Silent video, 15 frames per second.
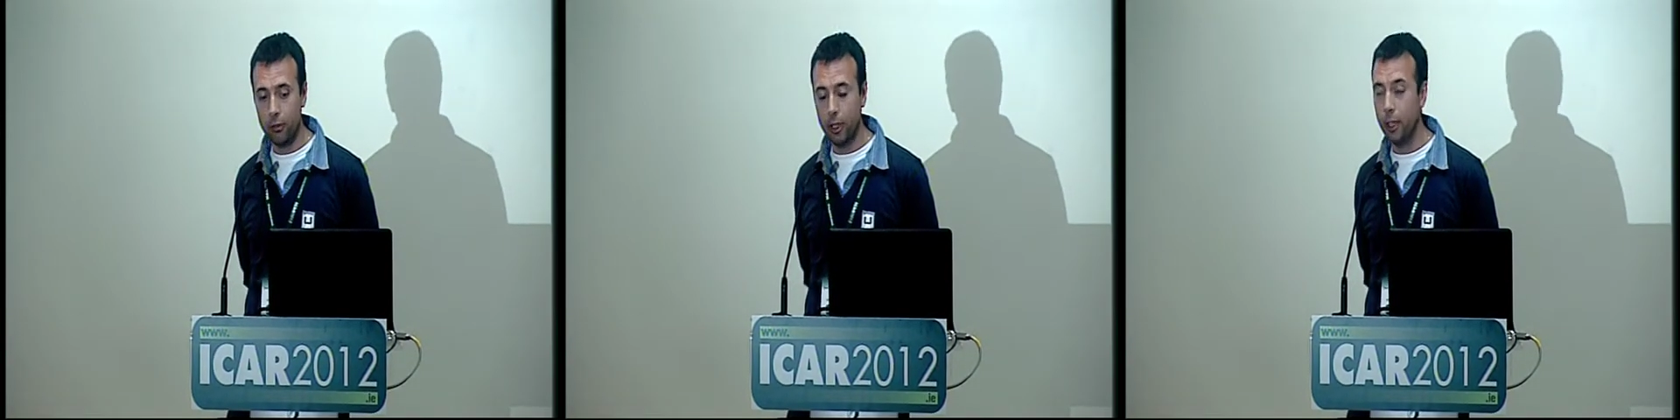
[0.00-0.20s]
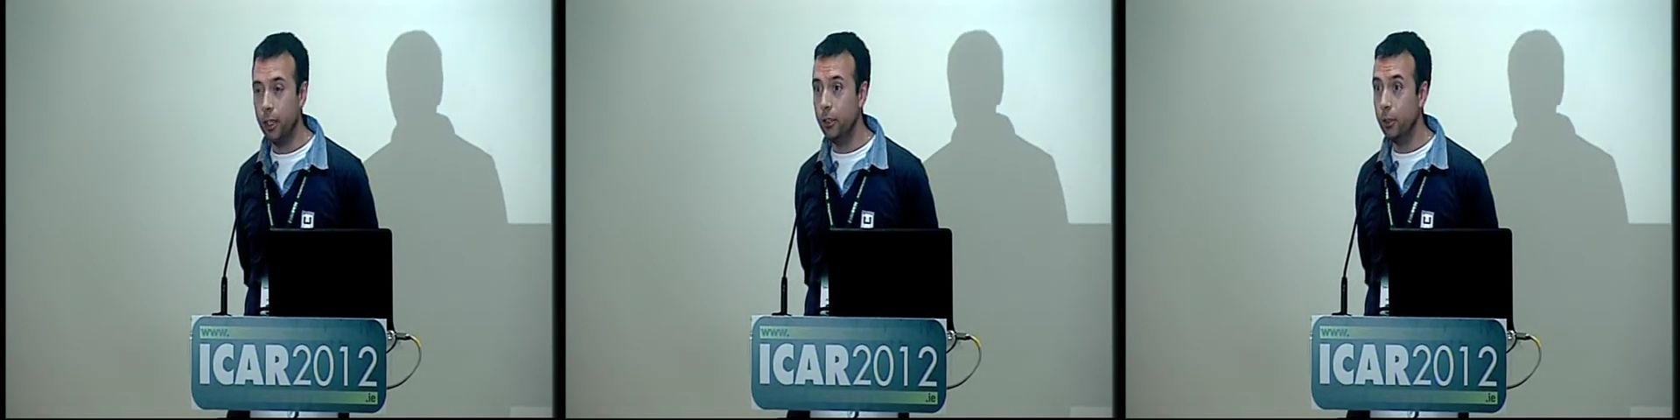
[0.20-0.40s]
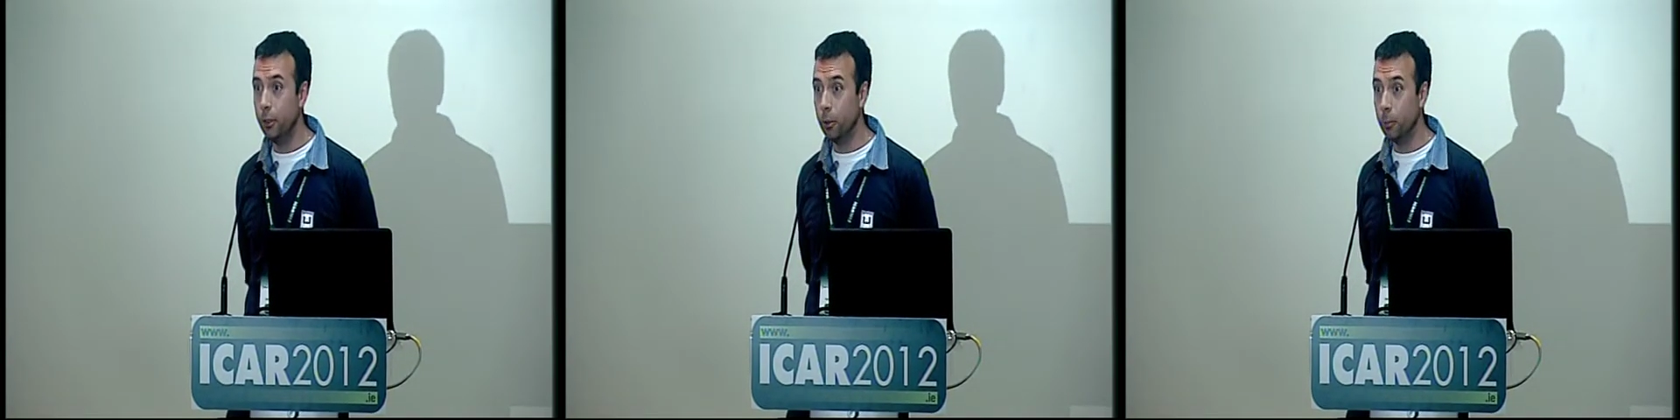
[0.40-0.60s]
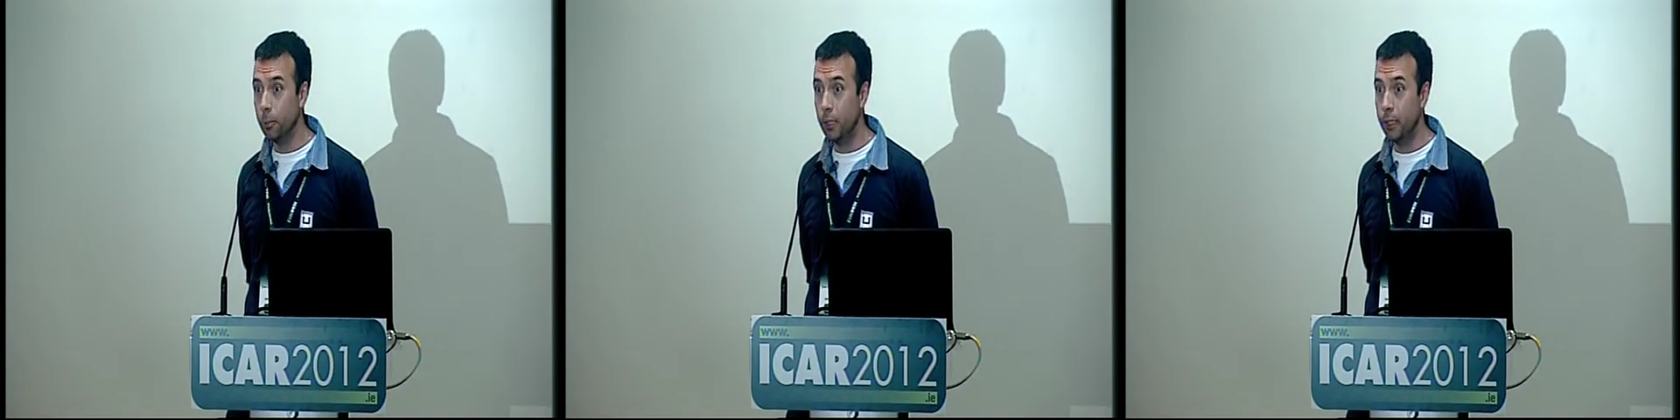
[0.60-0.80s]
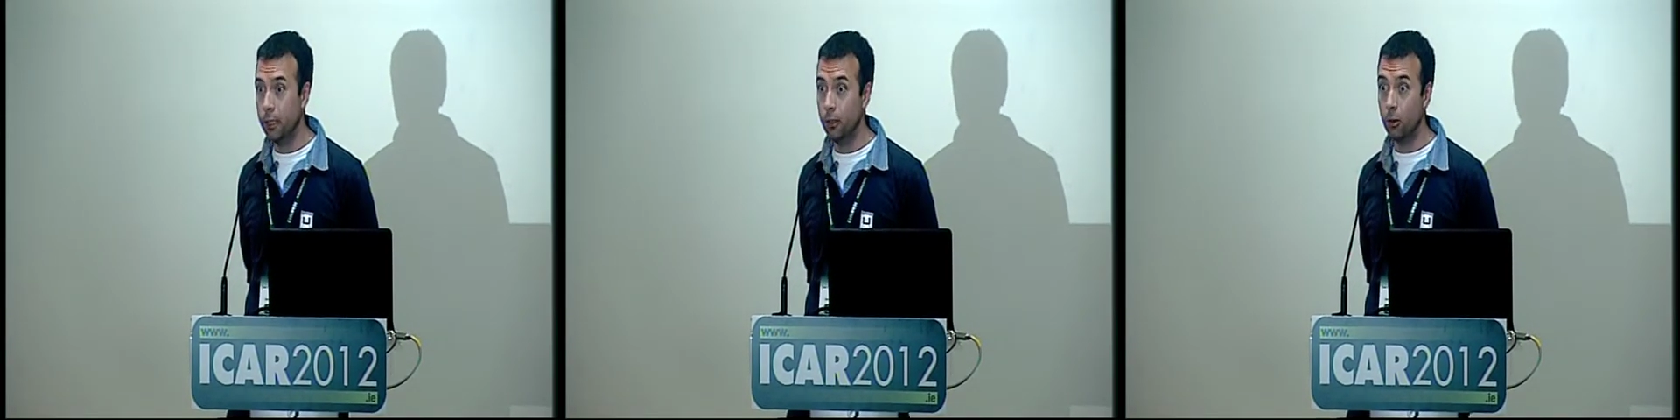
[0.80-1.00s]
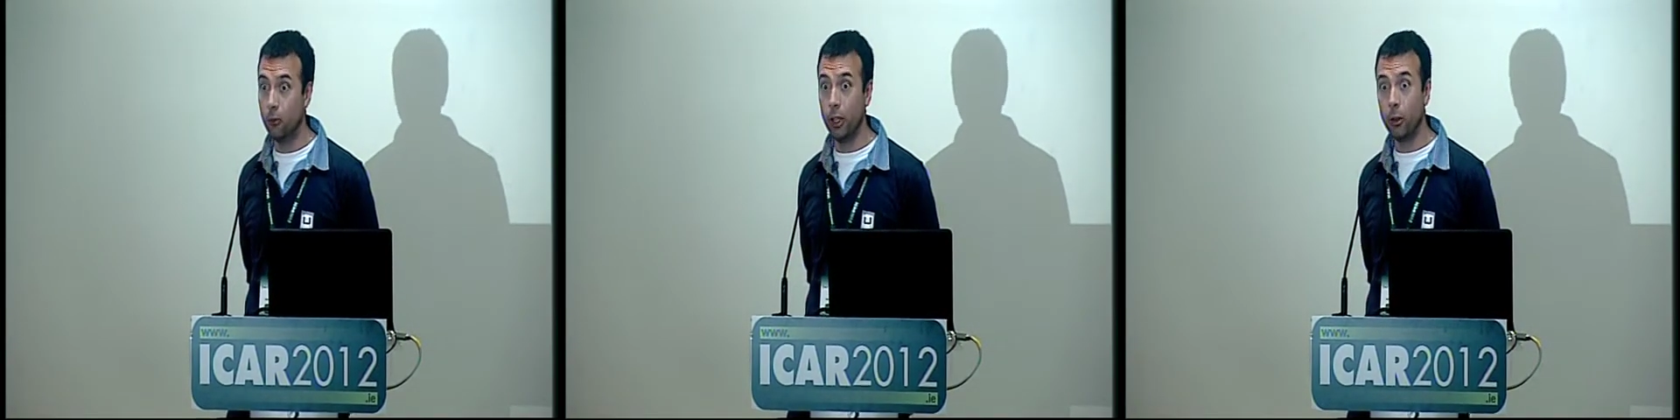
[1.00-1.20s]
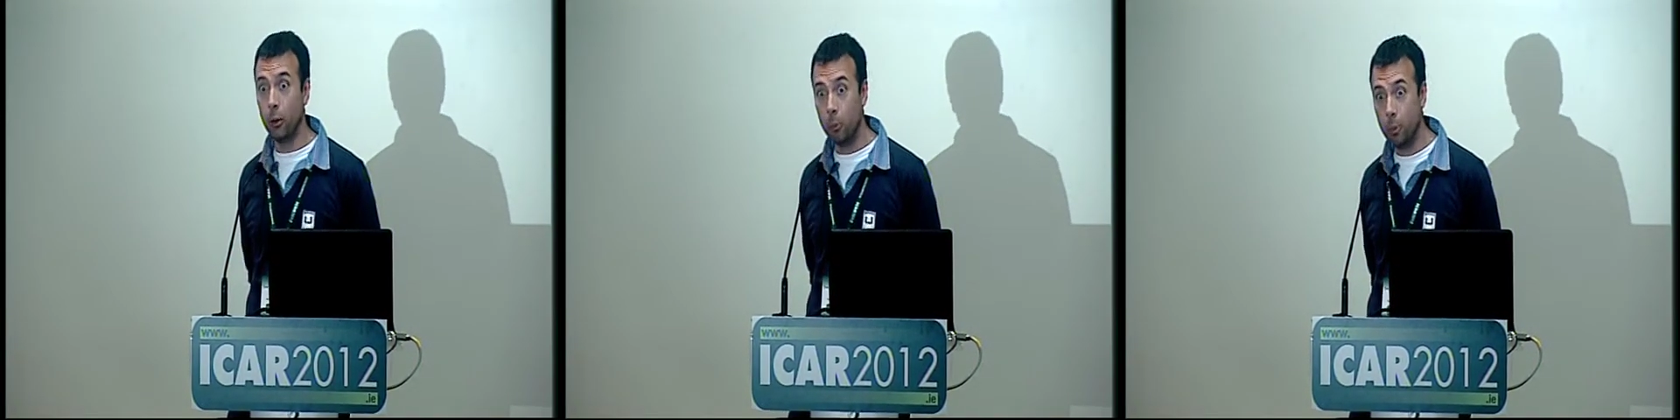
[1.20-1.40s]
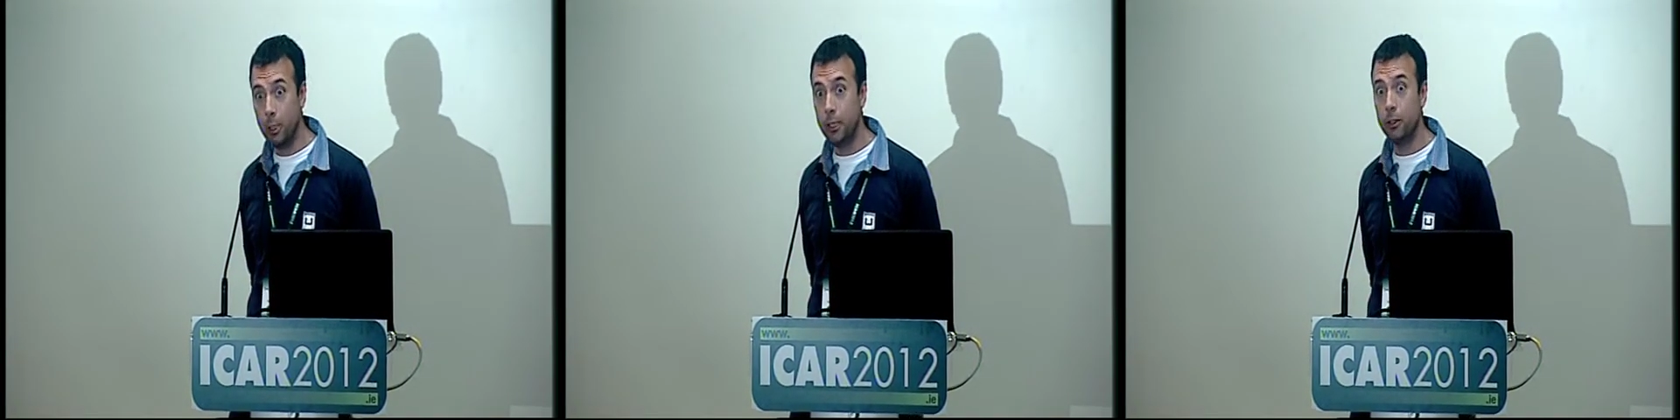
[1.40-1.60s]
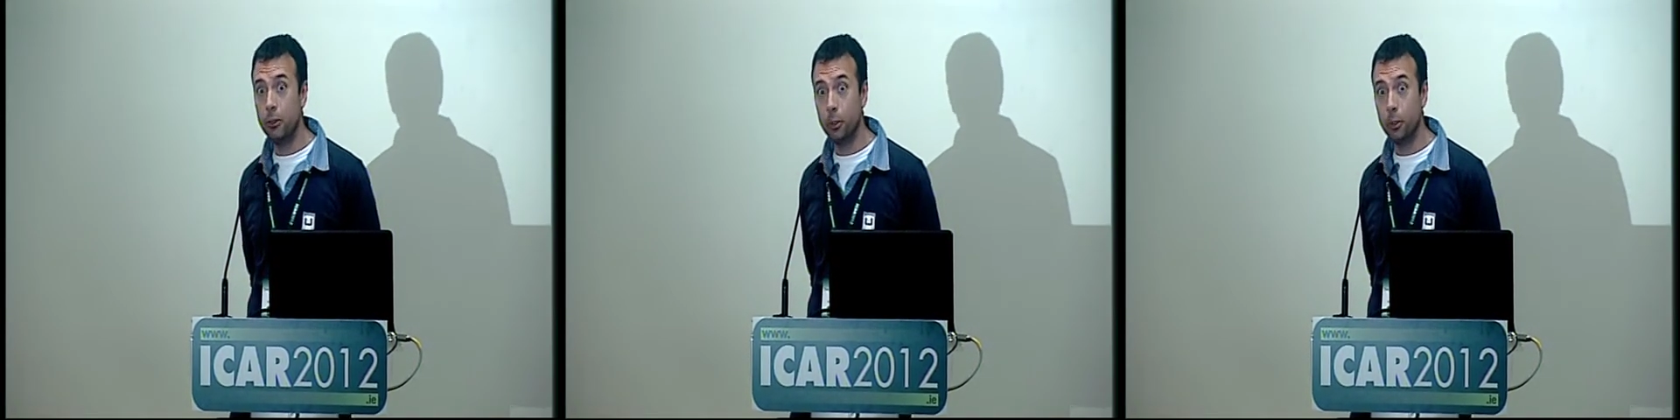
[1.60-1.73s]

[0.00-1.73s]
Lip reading: the complete